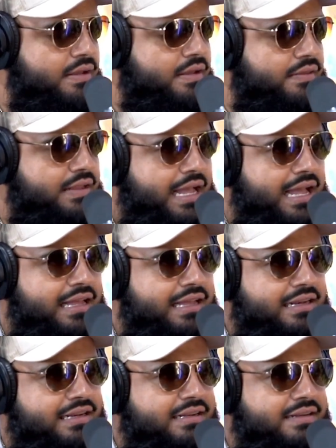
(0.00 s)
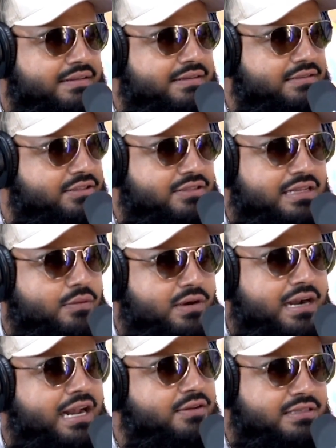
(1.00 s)
They had just like
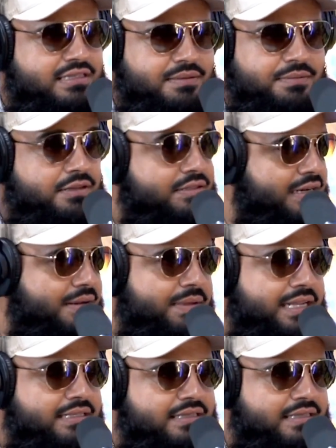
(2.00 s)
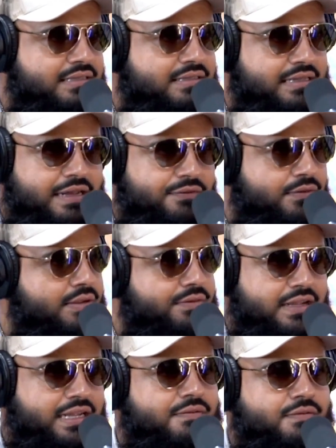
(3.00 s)
warehouses and military bases like full of
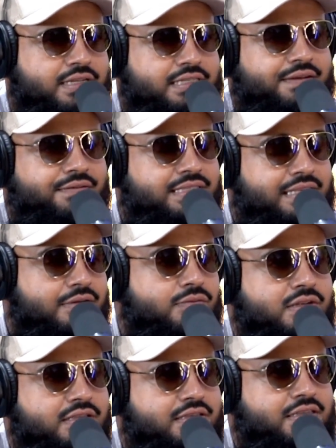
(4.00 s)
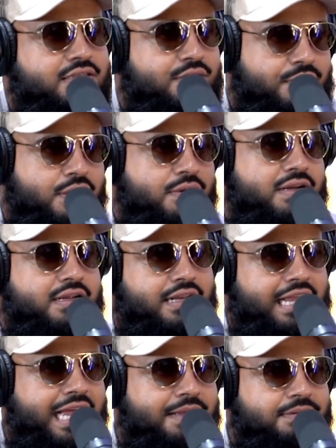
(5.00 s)
AK-47s. And once the Soviet Union
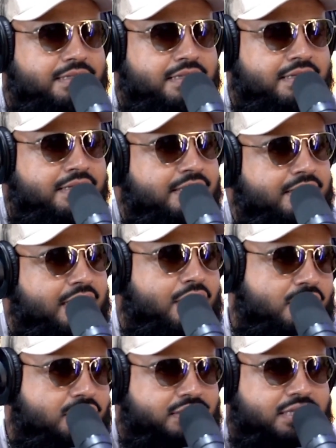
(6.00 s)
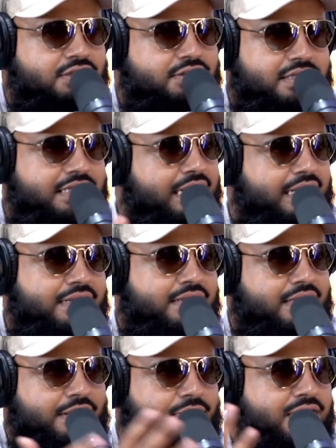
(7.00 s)
collapsed and all those countries, like
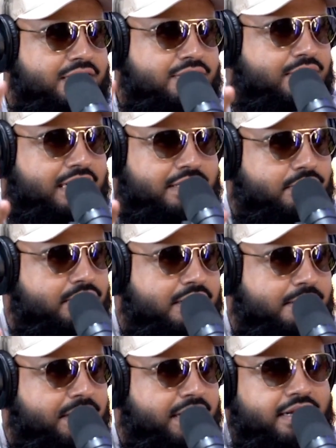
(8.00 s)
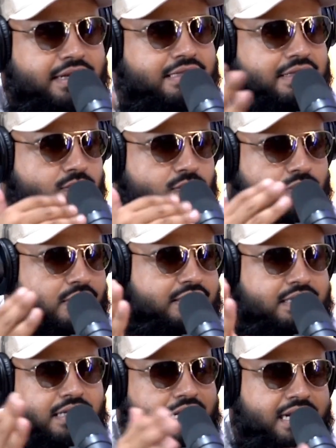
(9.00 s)
they went into like their own independence and wars
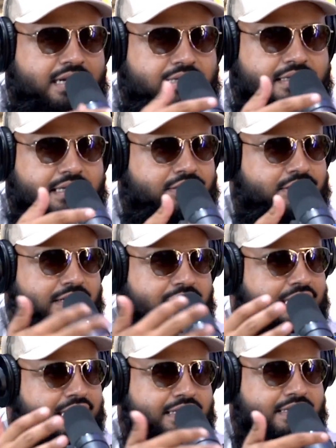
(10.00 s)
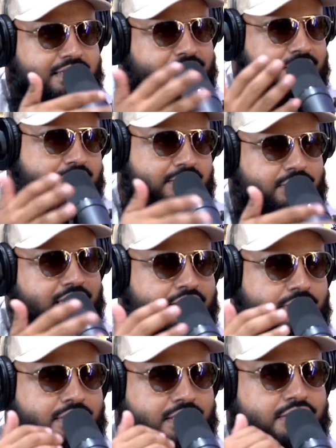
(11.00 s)
in the 90s, like trying to like create their
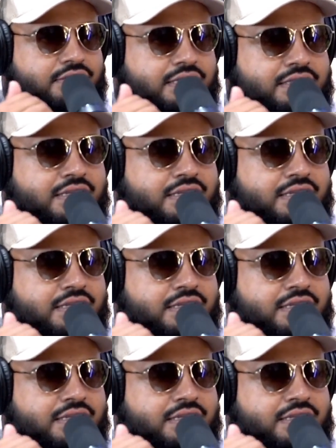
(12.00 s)
own countries.